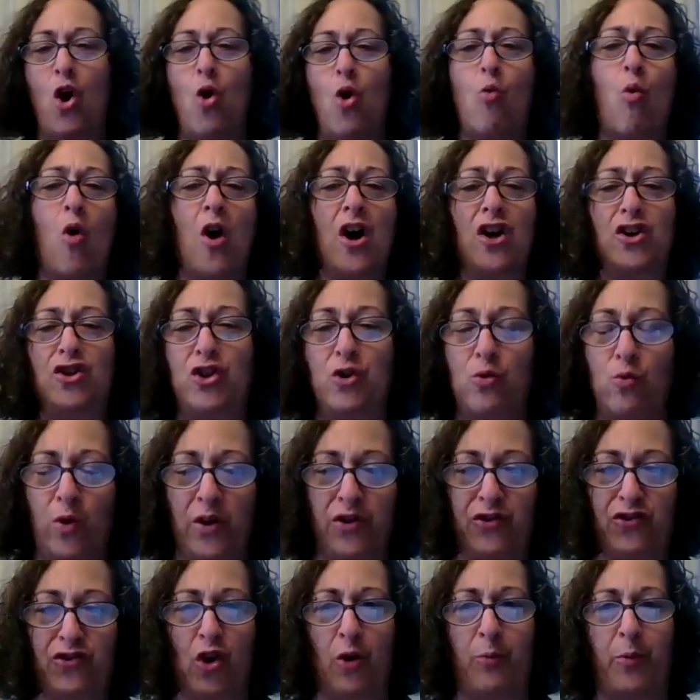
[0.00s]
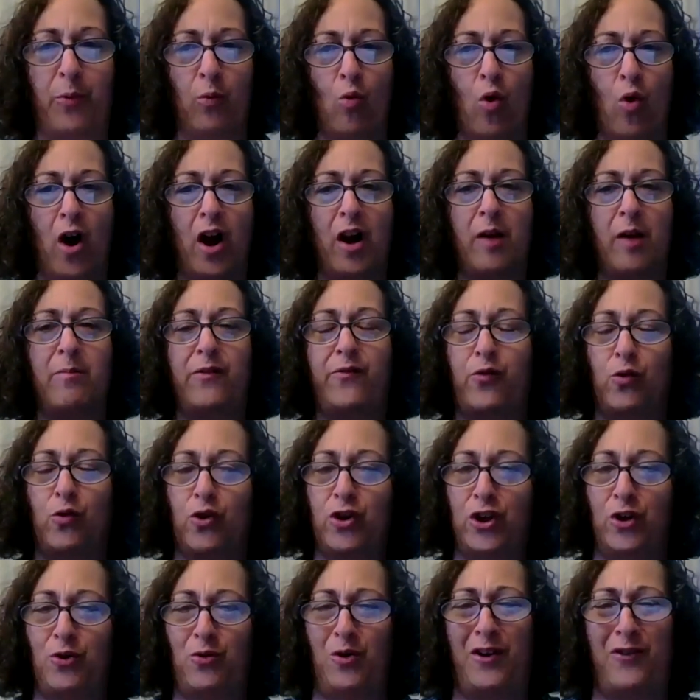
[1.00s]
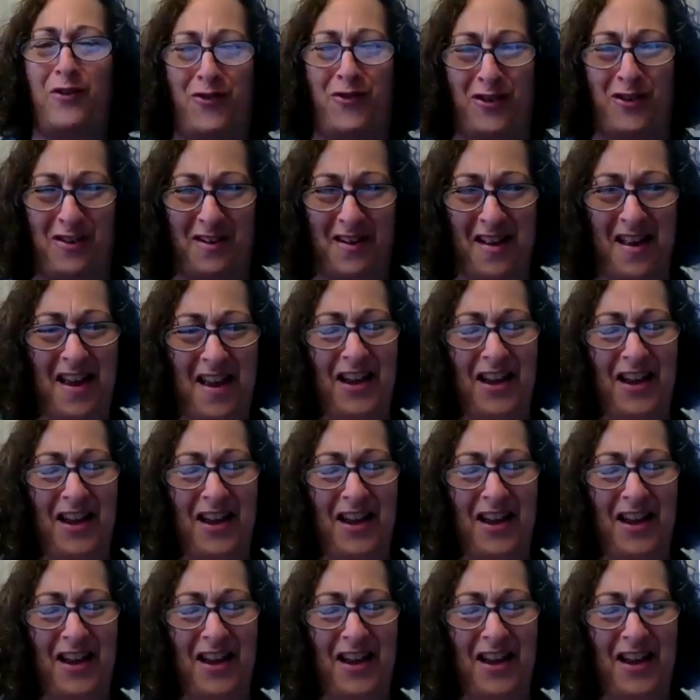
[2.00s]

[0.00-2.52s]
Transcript: wash it with soap and water before you even,